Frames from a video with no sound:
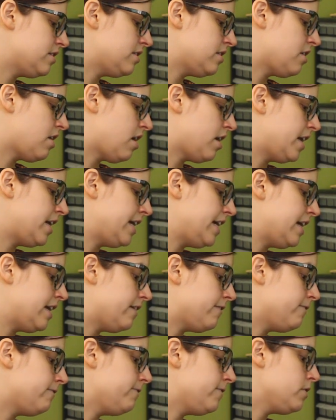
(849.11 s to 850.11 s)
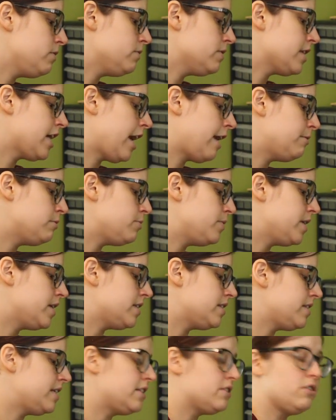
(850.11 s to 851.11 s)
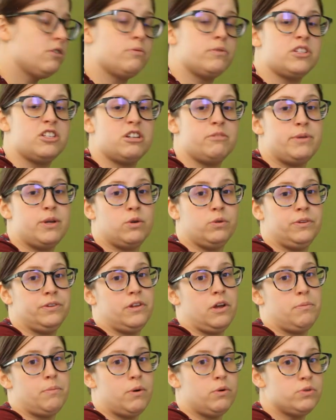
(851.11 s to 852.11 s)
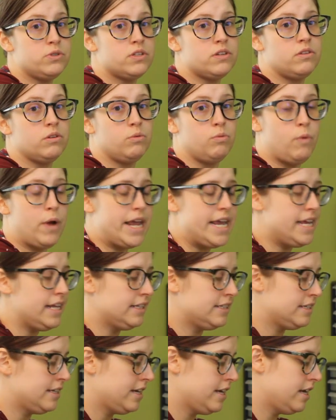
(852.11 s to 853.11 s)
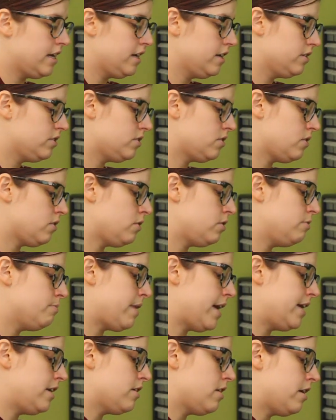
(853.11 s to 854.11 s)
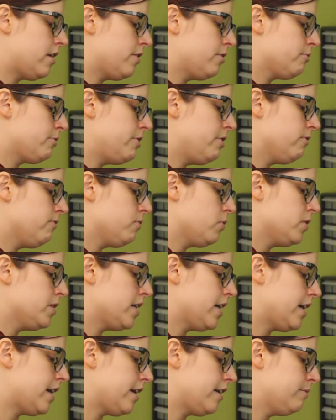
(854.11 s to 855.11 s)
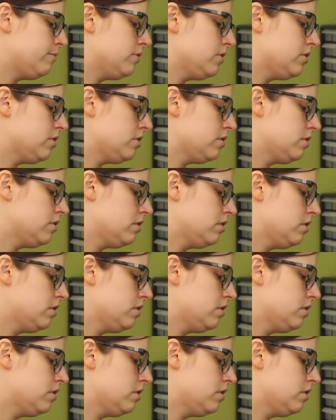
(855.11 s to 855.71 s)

knotting it a few times because these are the ones that are going to be holding most of the weight. So you might knot 3 or 4 times.